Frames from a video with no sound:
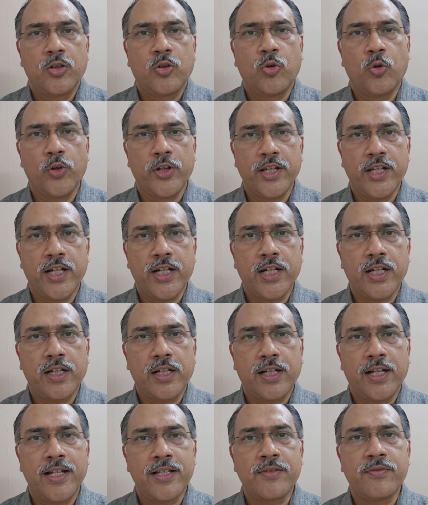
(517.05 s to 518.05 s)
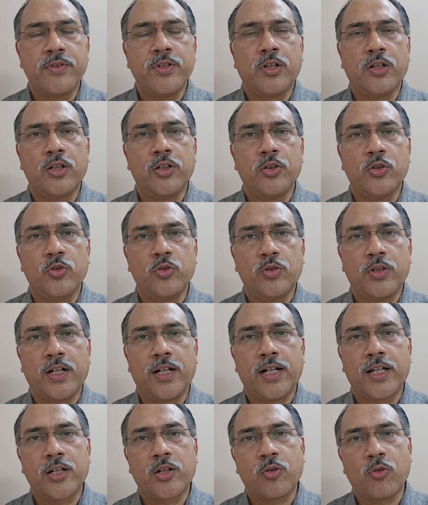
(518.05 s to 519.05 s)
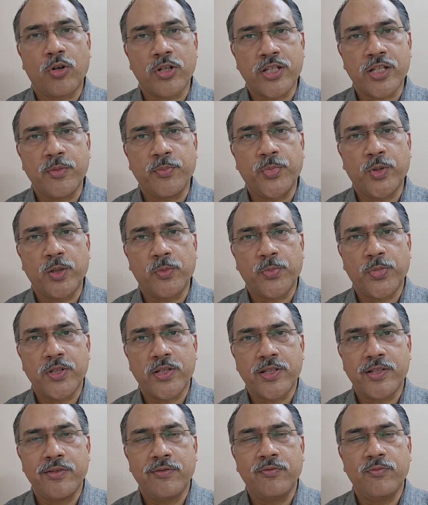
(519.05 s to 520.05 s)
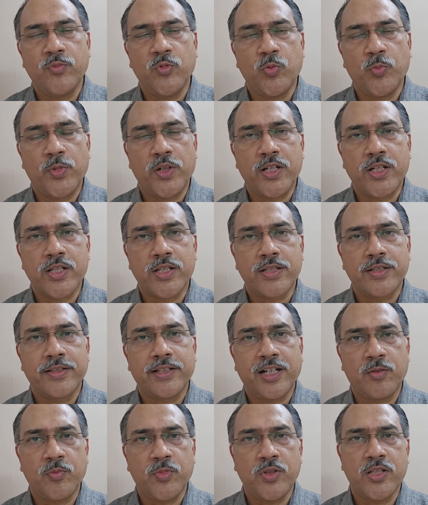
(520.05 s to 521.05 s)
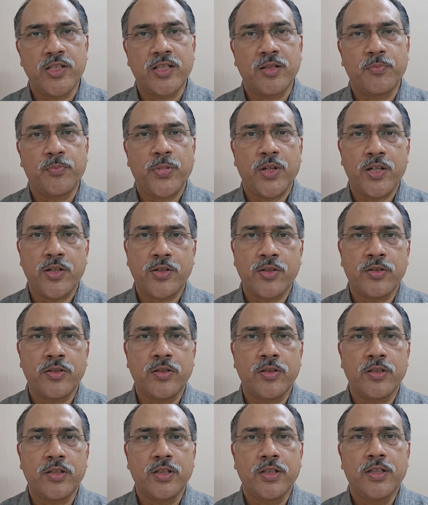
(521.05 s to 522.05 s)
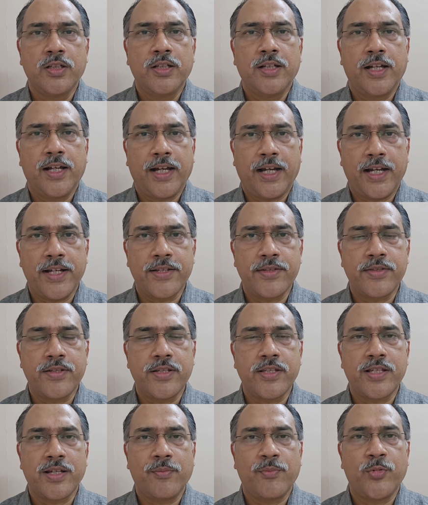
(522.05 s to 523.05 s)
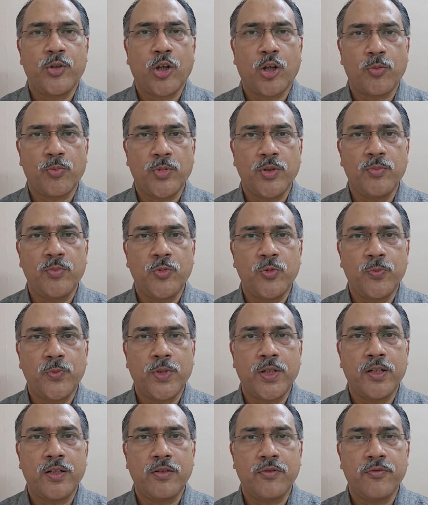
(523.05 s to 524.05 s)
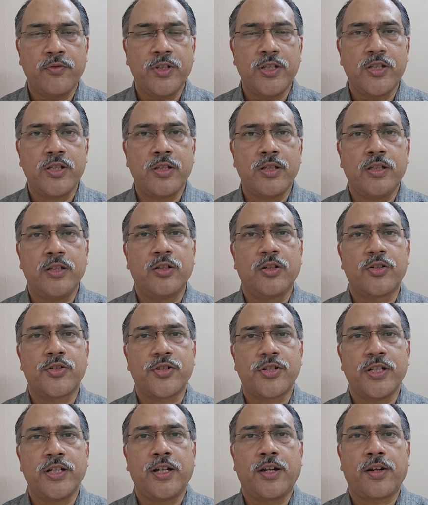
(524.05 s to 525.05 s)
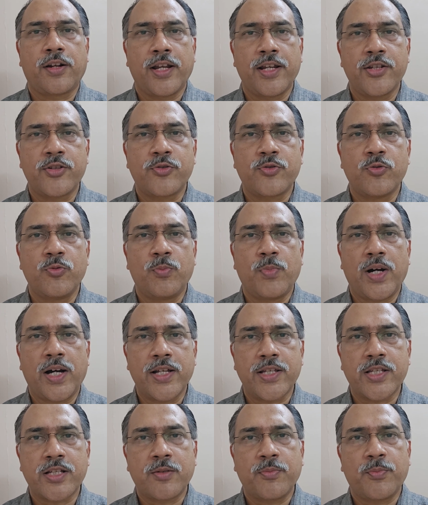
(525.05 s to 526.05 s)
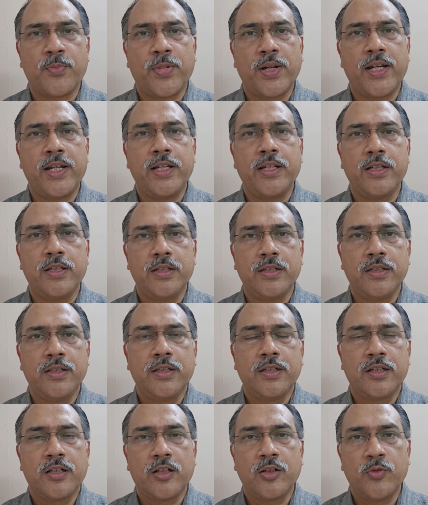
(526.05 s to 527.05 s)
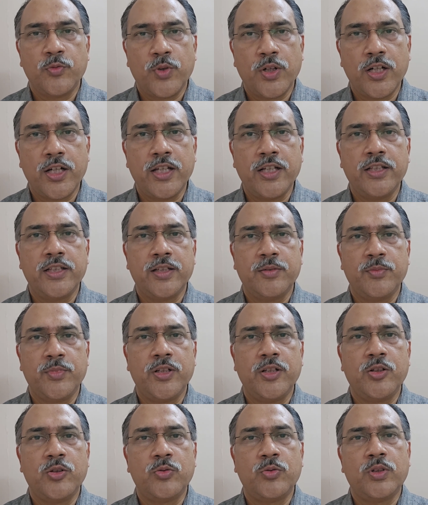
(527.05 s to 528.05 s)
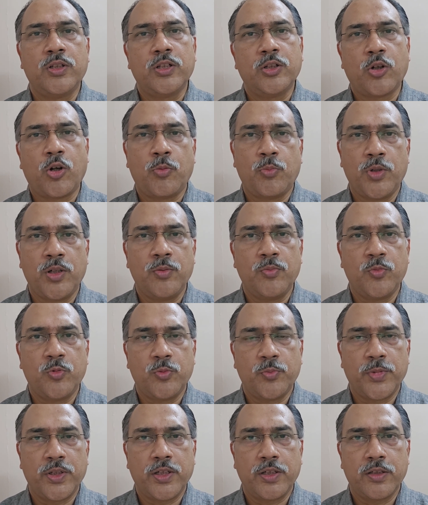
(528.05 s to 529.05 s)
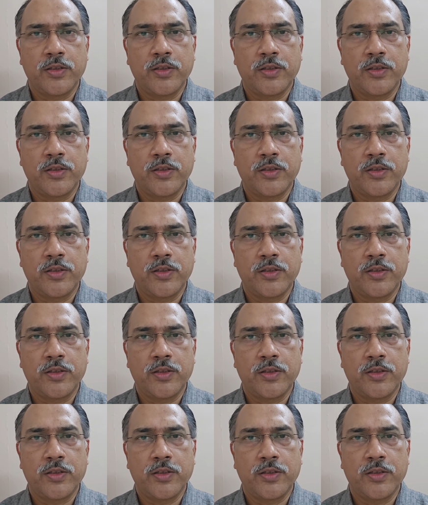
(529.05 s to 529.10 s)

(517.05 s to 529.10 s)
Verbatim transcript: Chorea, as we all know, are quasi-purposive movements. That means the patient has this abnormal movement which he or she tries to mask by converting them into a normal movement.